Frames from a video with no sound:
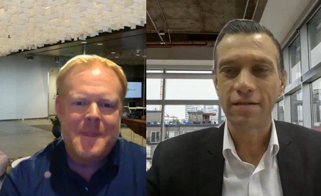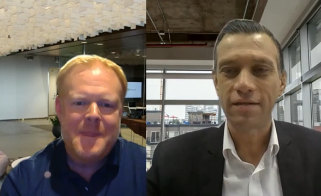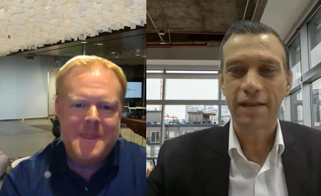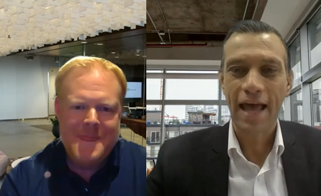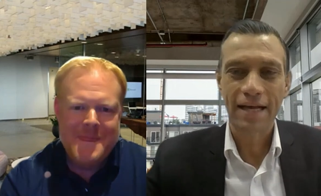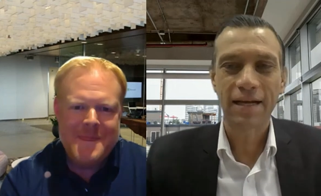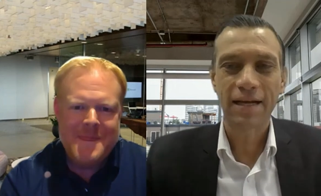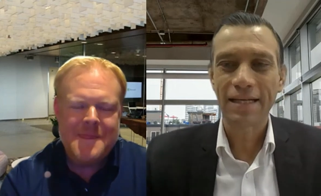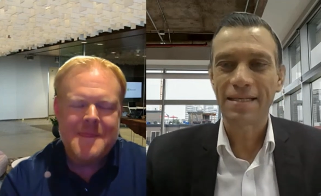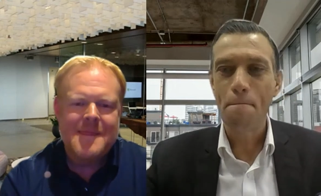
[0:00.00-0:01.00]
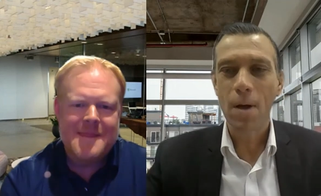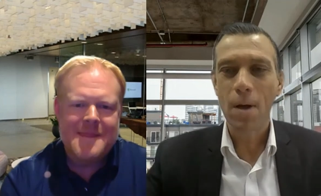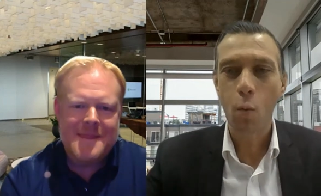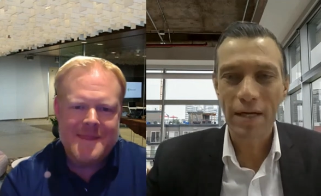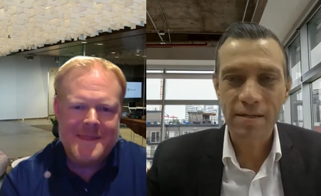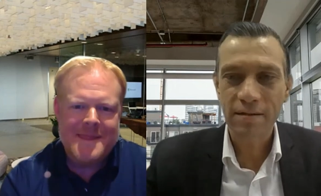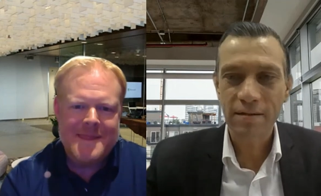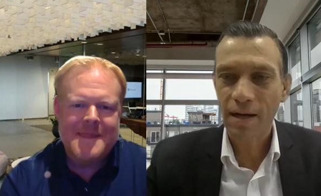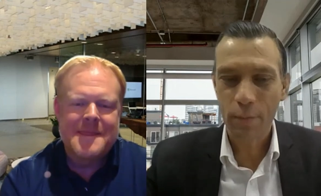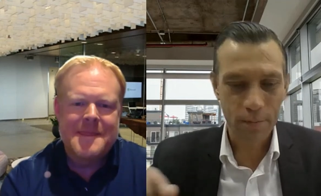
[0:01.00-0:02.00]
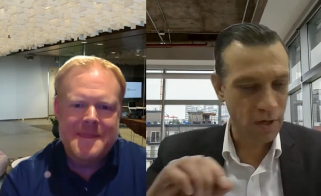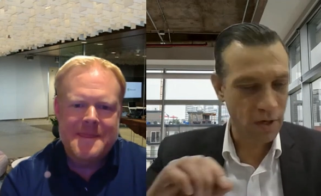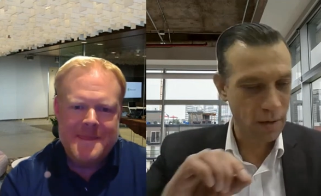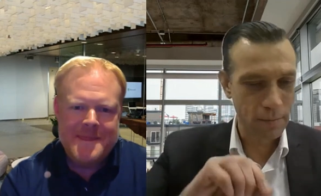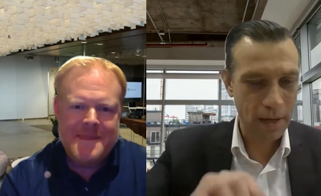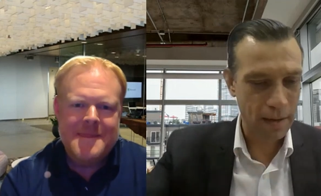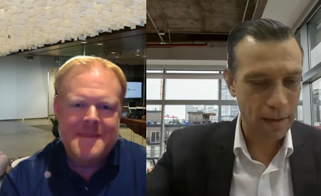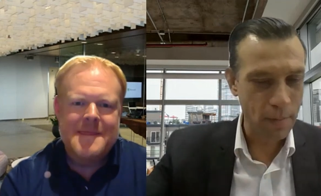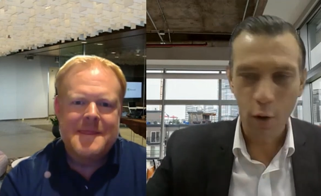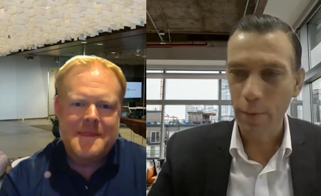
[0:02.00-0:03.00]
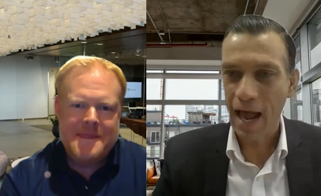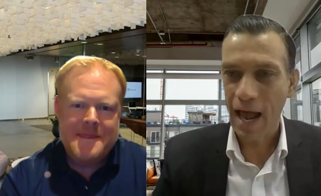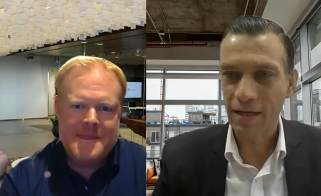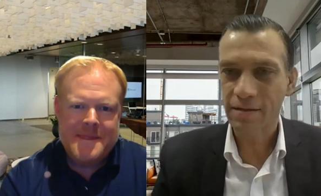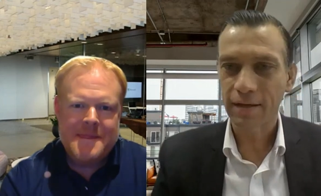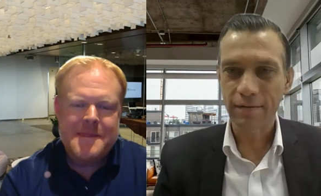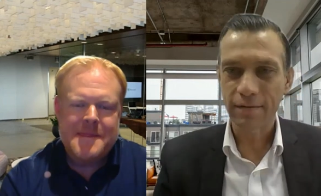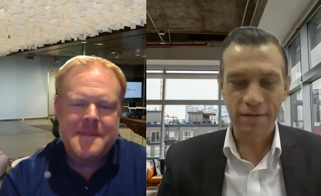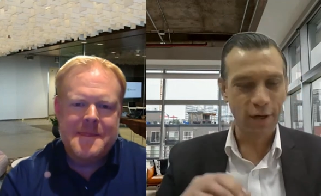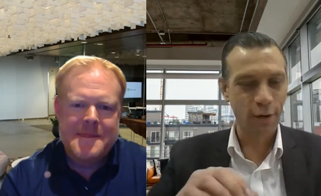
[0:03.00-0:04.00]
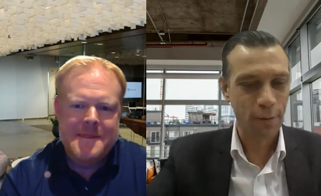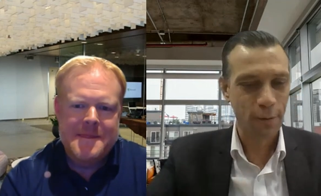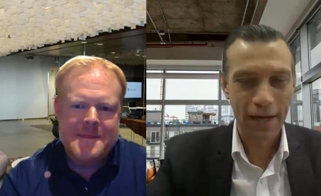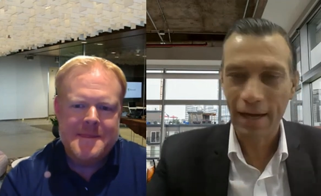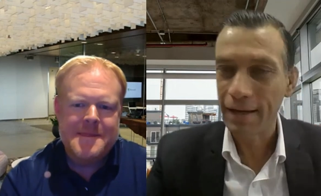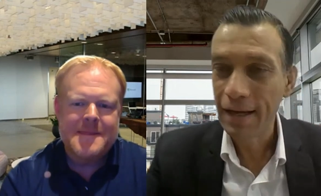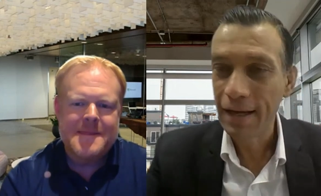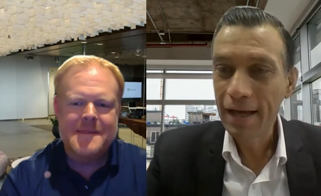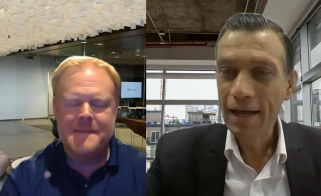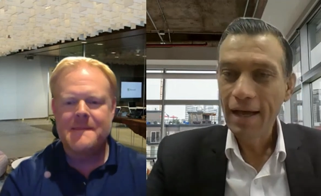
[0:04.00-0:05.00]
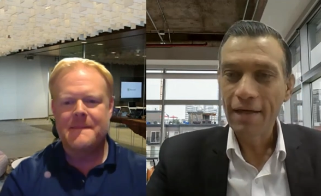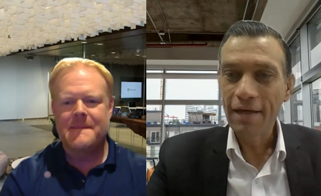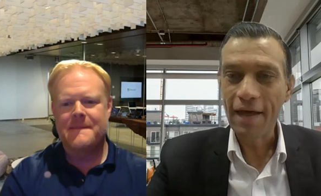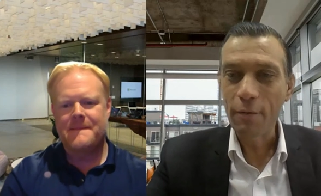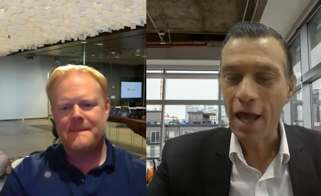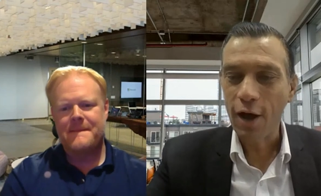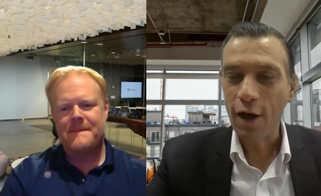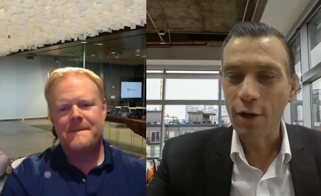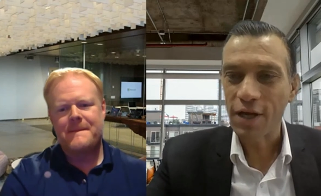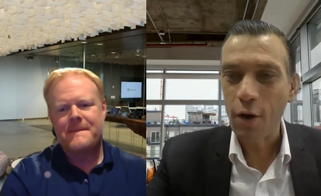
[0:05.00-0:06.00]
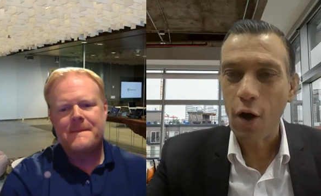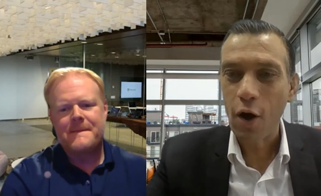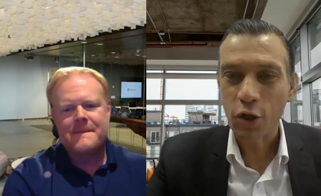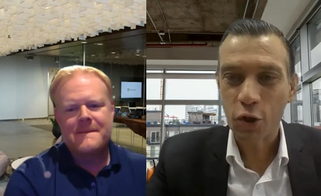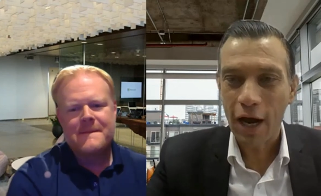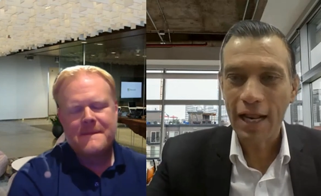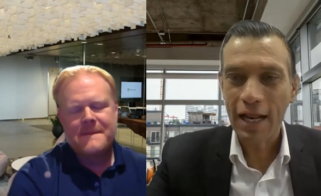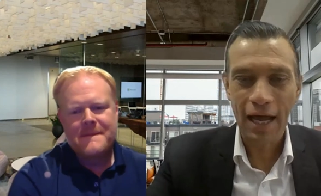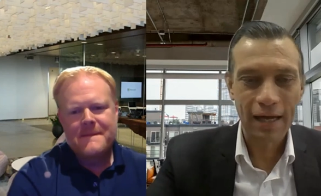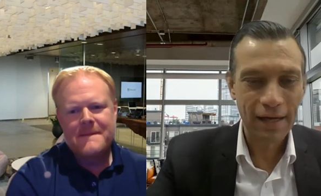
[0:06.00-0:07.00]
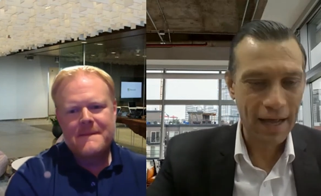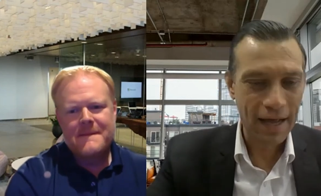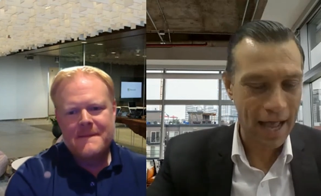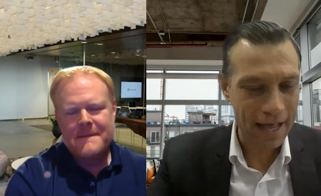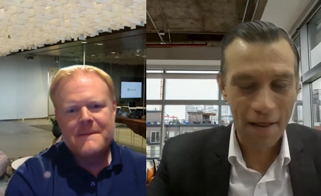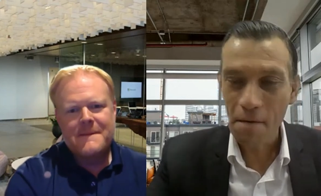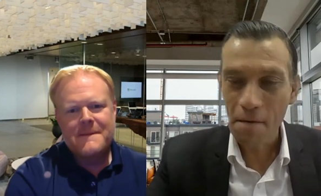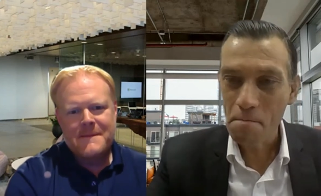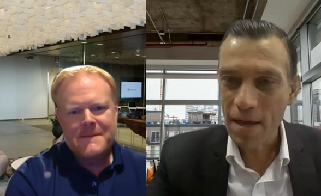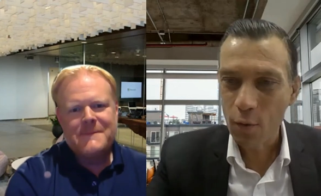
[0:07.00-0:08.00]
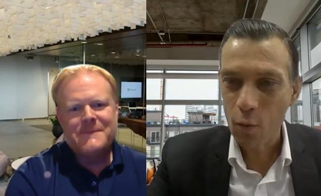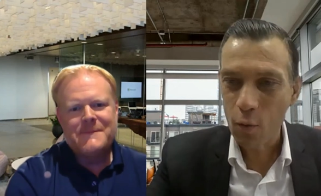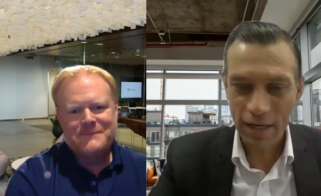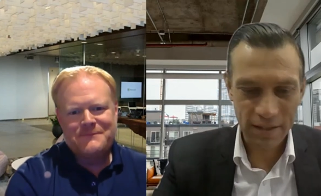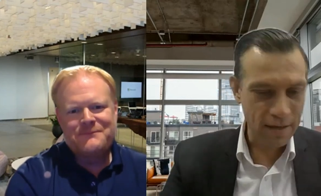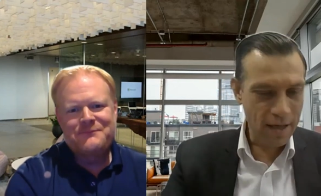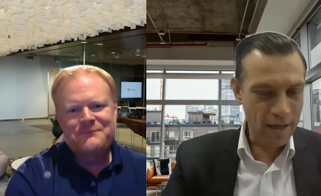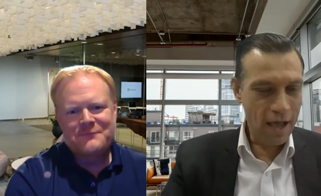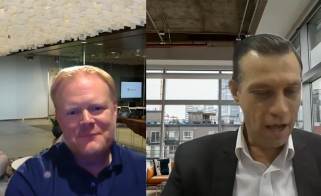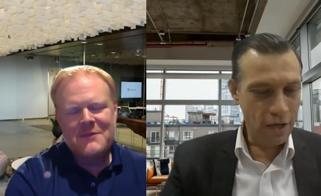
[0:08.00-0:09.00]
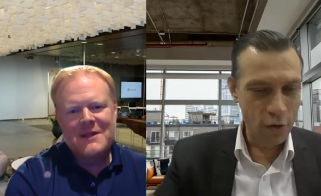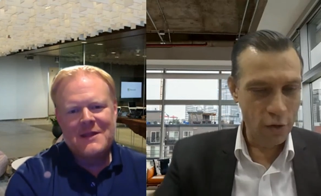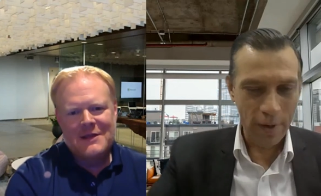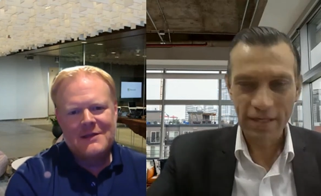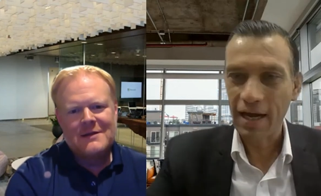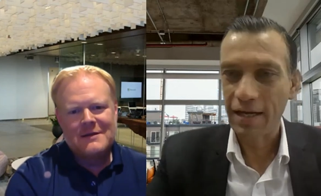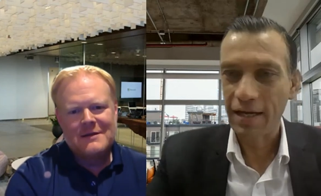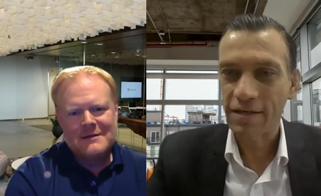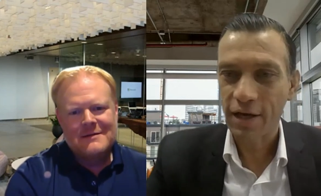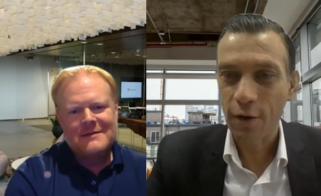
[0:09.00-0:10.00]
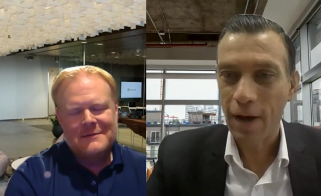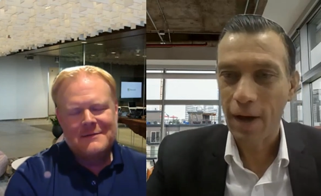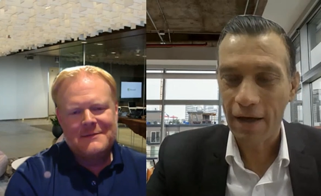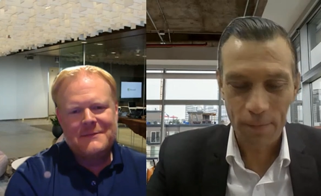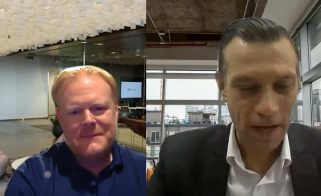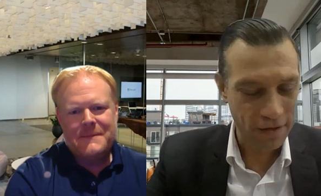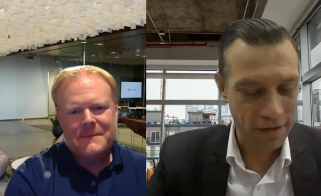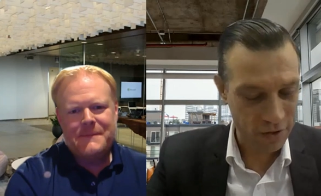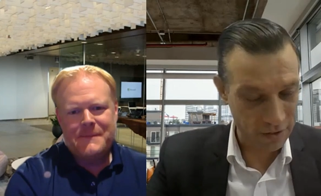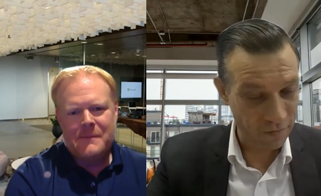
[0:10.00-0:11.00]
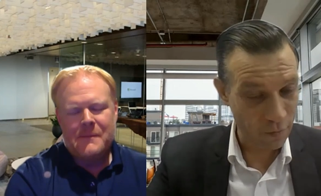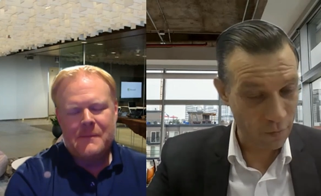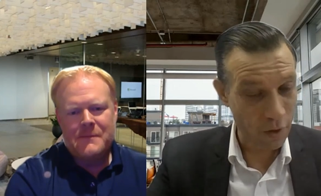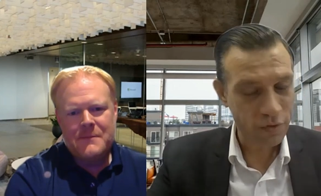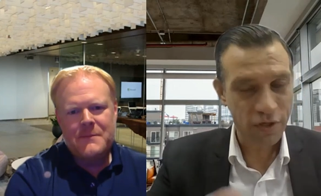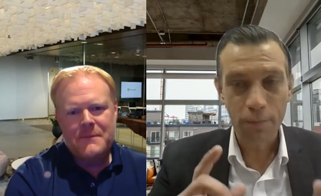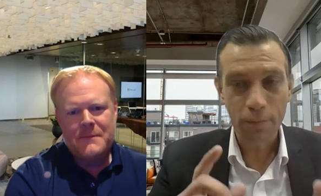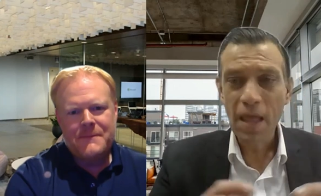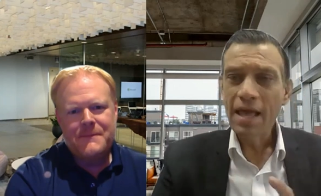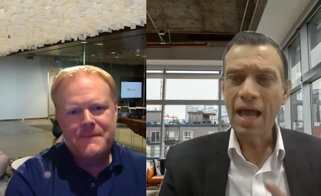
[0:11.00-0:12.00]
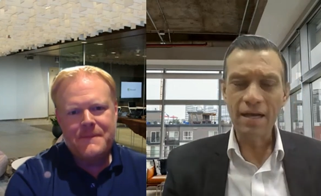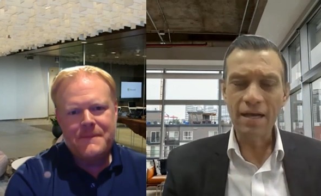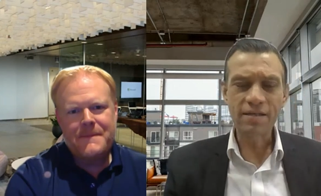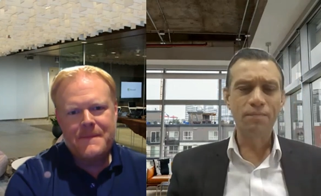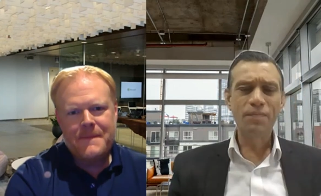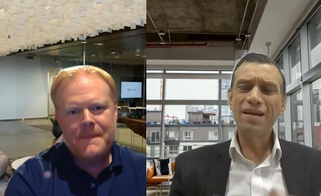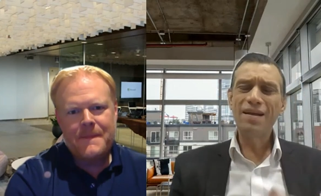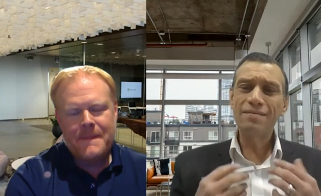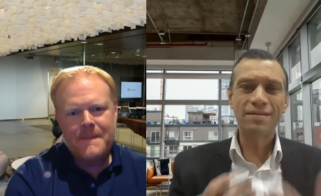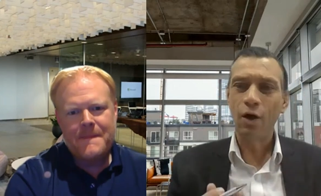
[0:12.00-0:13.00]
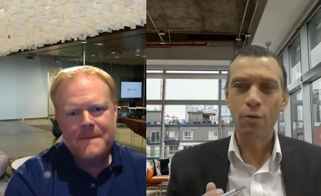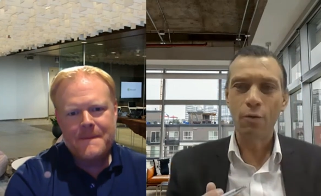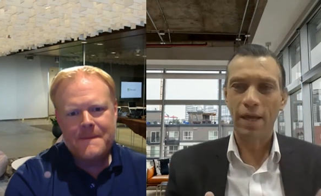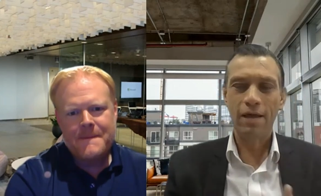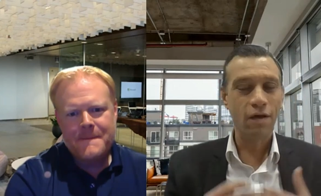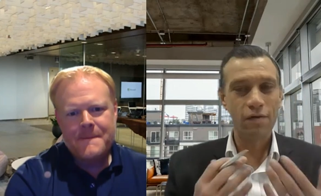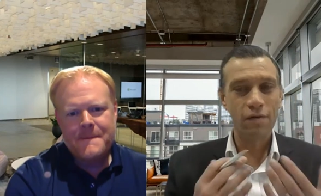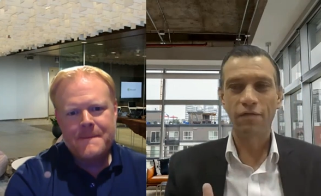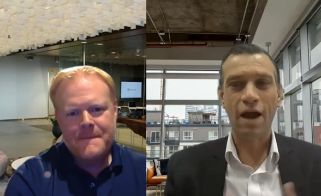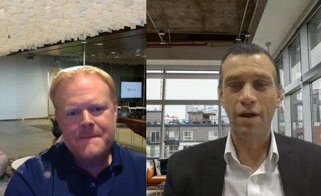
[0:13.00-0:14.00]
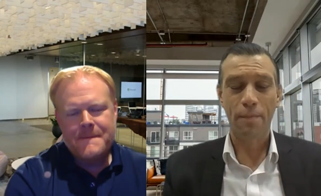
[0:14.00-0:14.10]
Speaker 1: listen to the accent, it's a Western suburbs uh, Melbourne accent. So uh, there we go. So Australia and Midwest USA. So other other sides of the world. So Carson, tell me, you, have